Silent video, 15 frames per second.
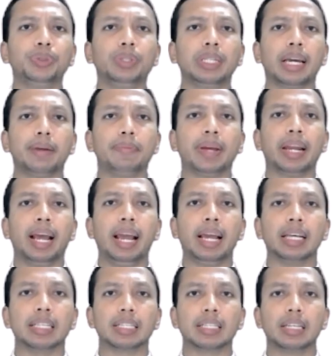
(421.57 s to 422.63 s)
can be
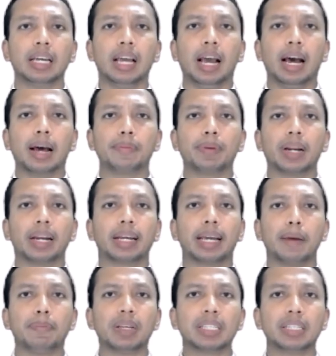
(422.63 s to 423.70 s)
enhance urban
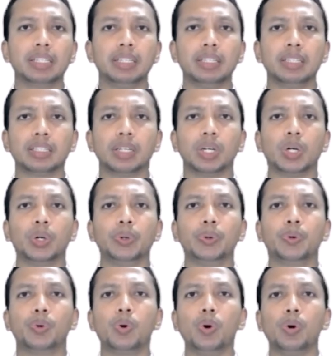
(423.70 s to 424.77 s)
capacities
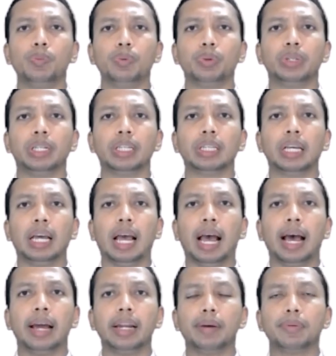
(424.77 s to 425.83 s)
to cope with
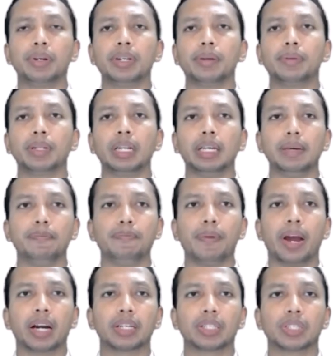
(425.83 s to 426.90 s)
unavoidable
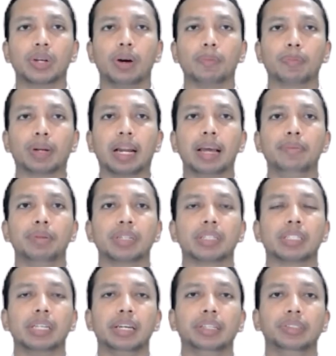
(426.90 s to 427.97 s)
impacts of climate
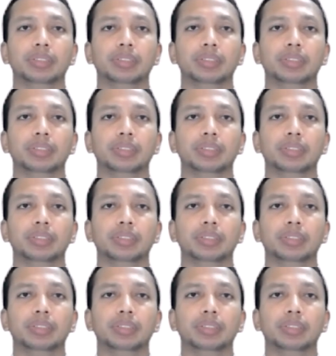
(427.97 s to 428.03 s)
change.